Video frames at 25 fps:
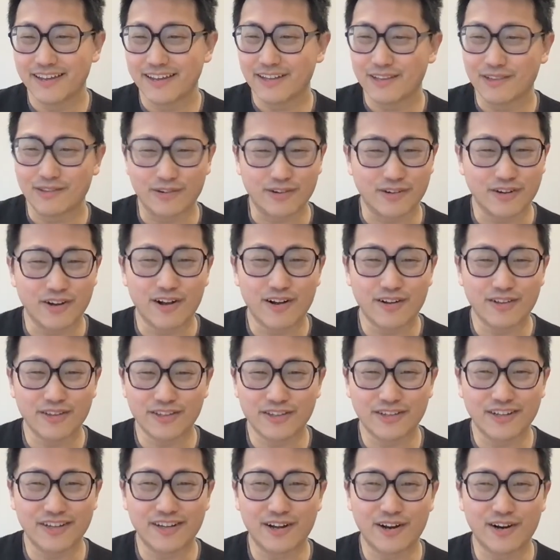learned all
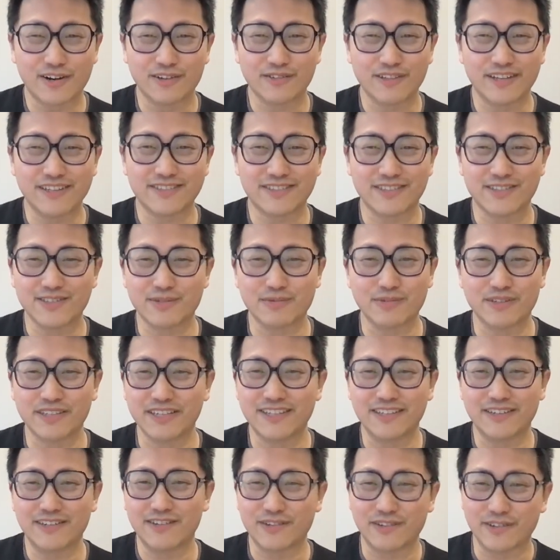the hard lessons we
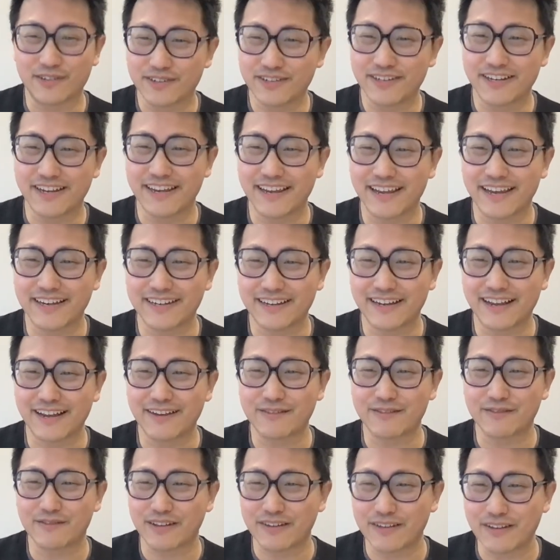needed to learn.
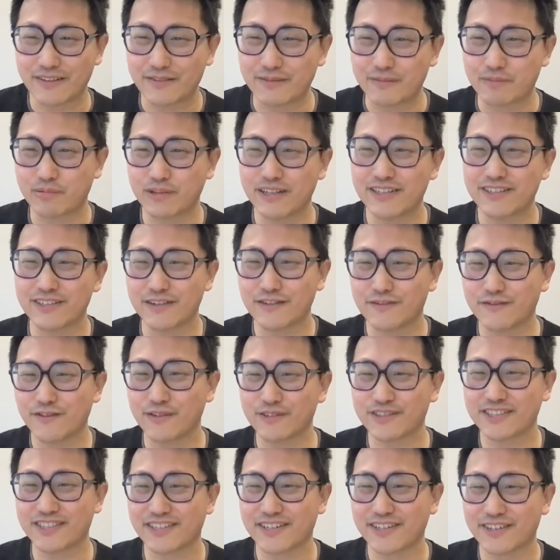And plenty of
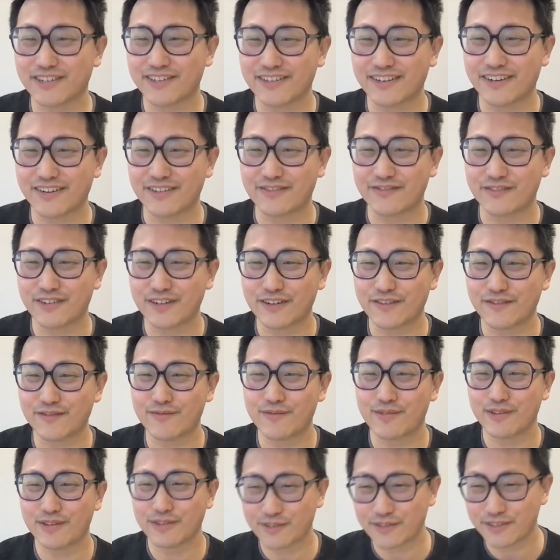folks here are very
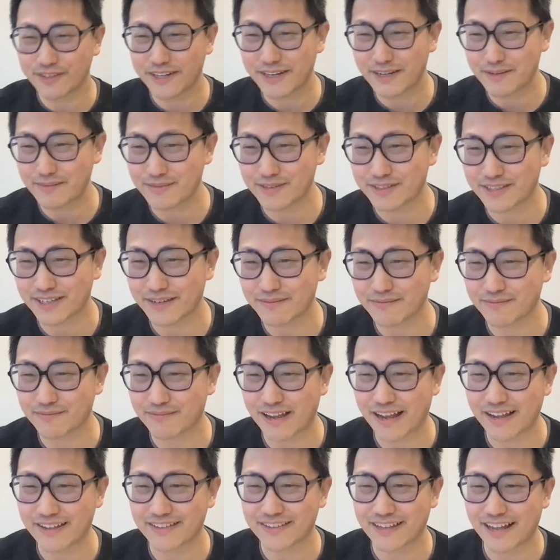familiar names. And
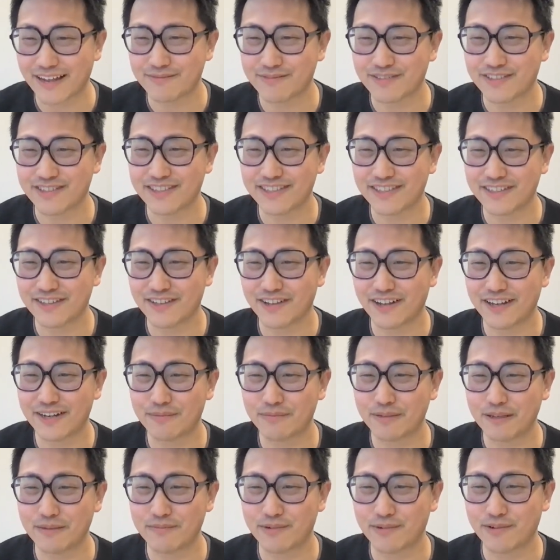I see a lot
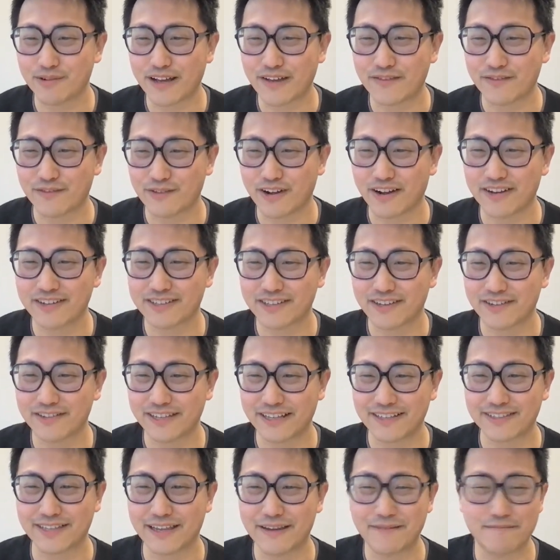of people have gone down
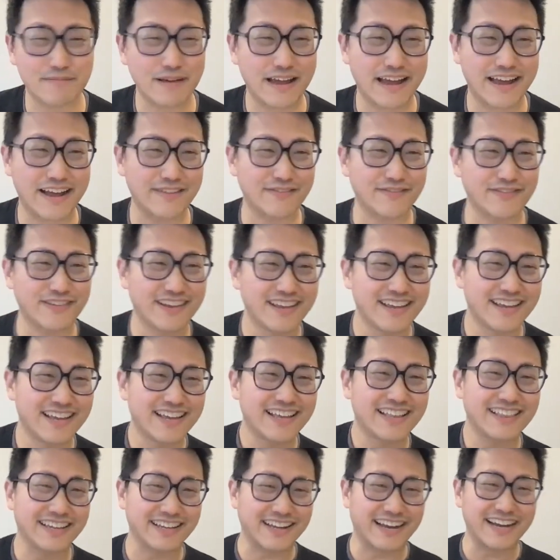that same path
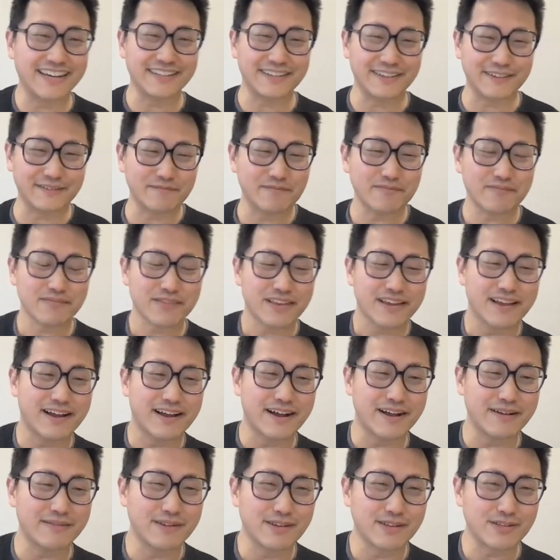like I did.
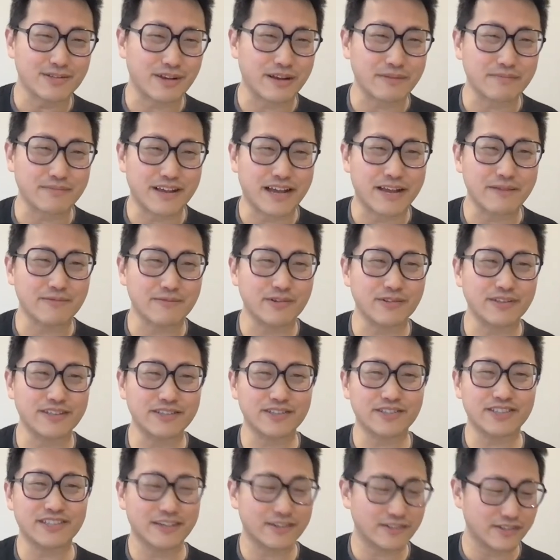So I'm really
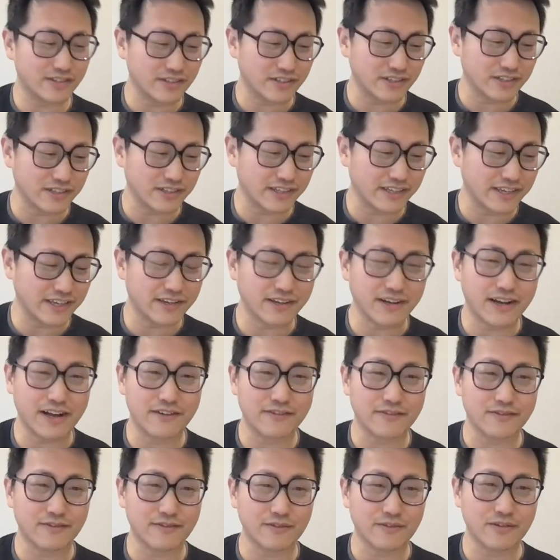just here to kick
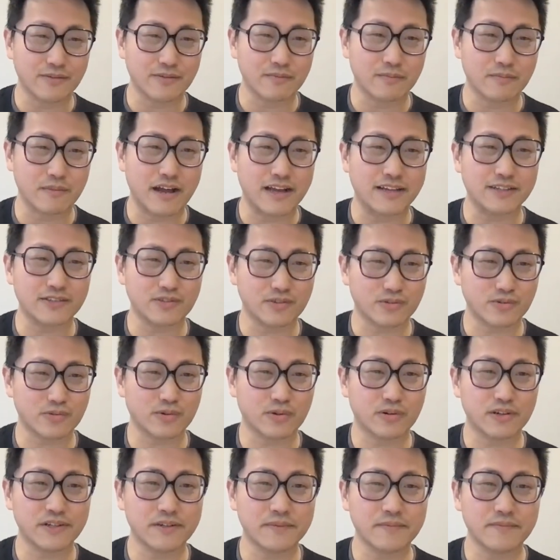off my
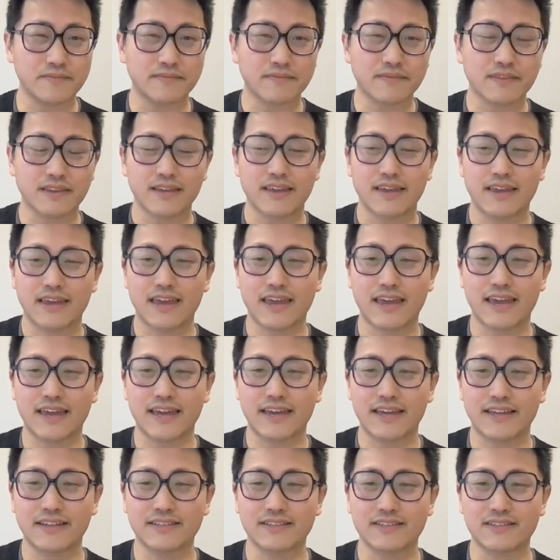story.
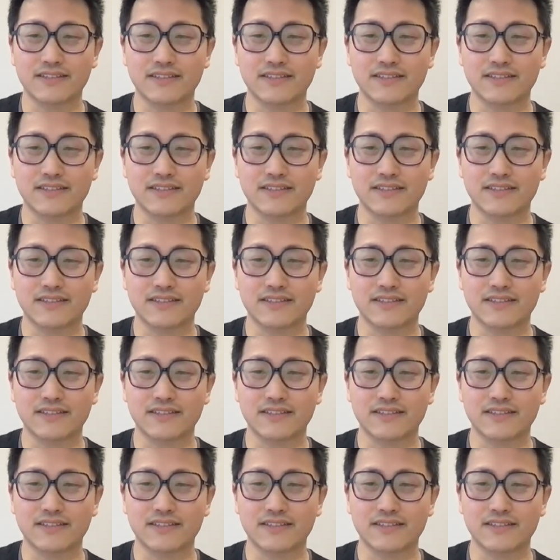And